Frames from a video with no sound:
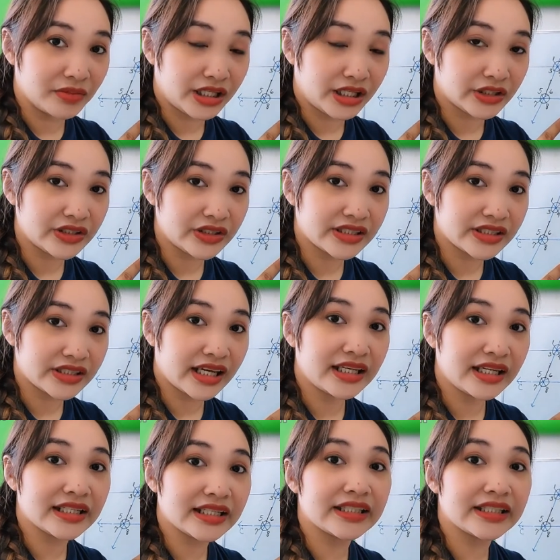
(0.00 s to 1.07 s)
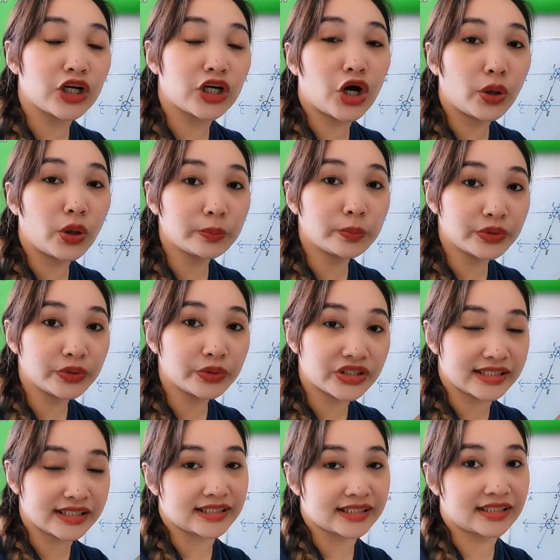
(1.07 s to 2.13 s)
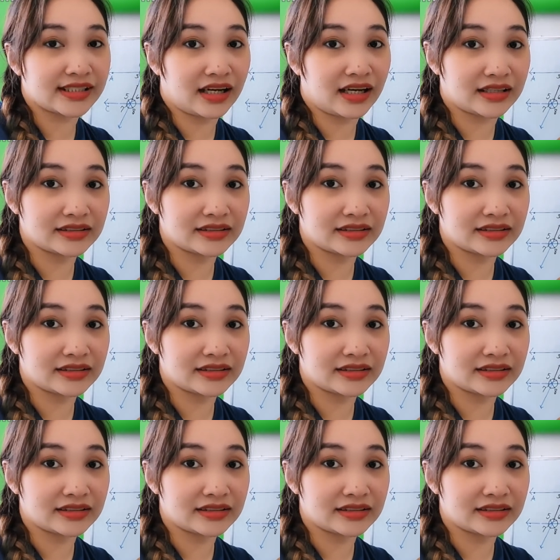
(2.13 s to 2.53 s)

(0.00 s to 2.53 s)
This is also equal.